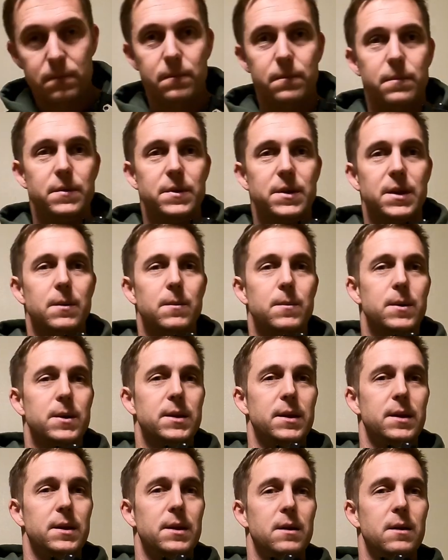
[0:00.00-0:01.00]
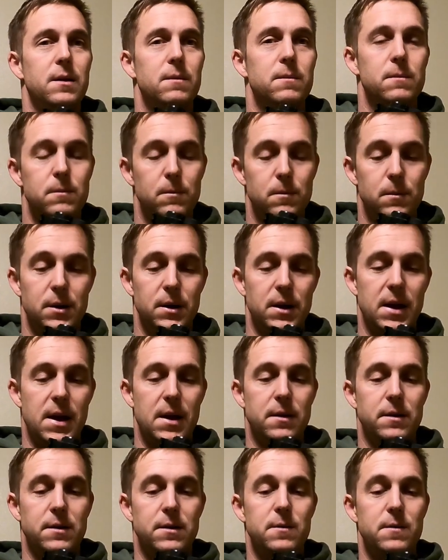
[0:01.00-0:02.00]
it's like, what the hell? We're going to
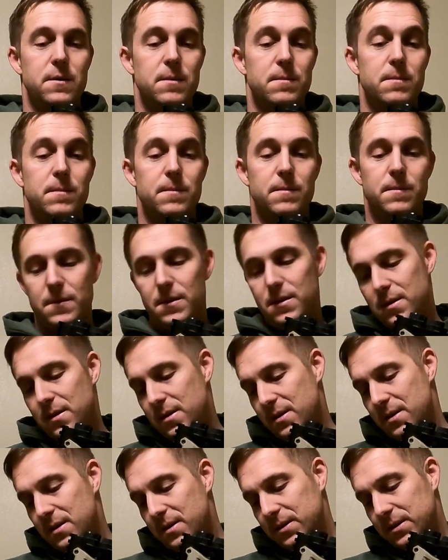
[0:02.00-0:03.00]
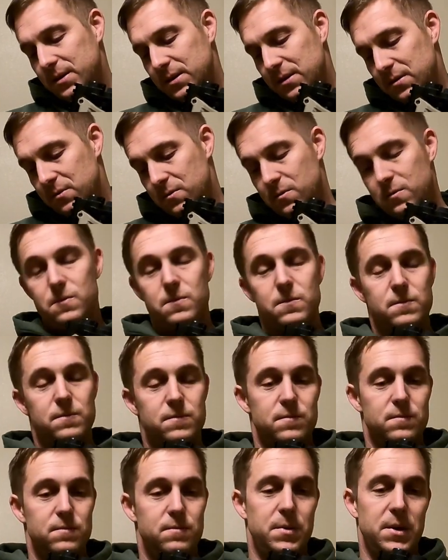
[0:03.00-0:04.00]
outdo him. So,
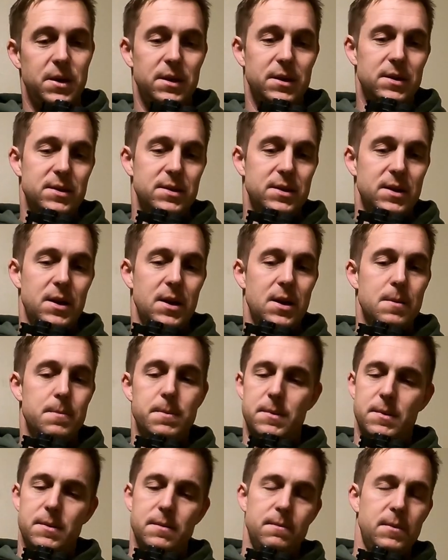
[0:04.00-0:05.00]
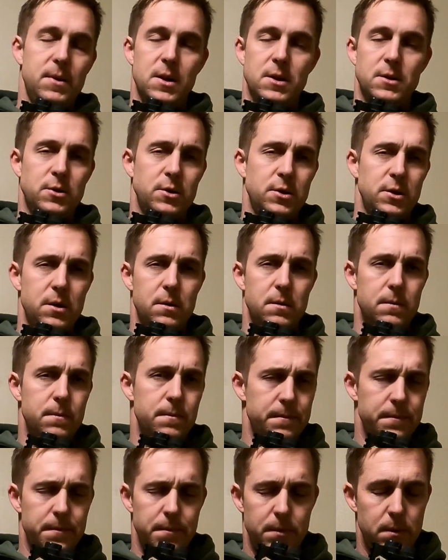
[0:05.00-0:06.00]
picked this thing up at gun show,
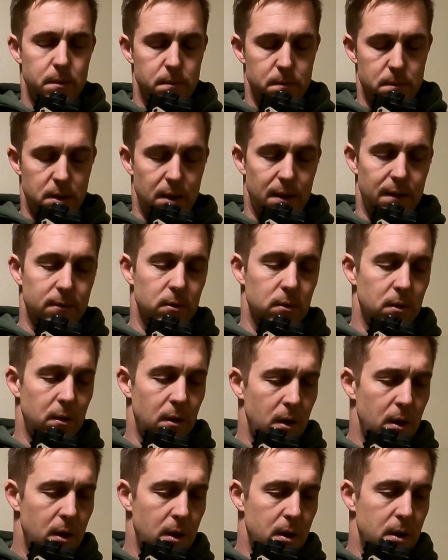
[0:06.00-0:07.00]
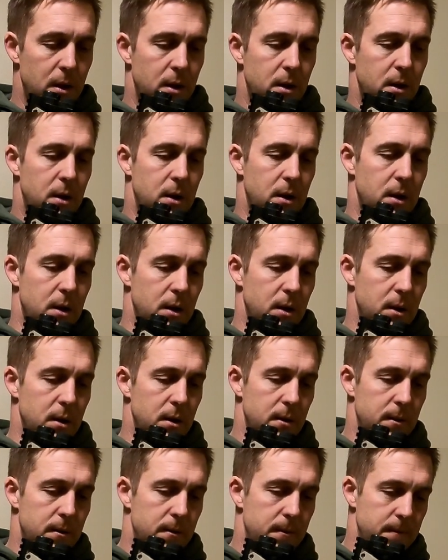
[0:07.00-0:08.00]
whatever.
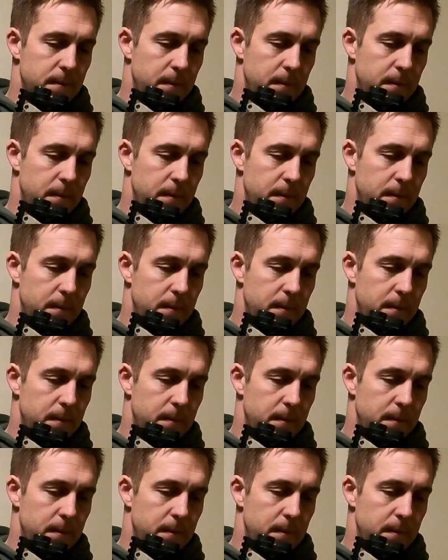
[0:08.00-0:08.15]
Got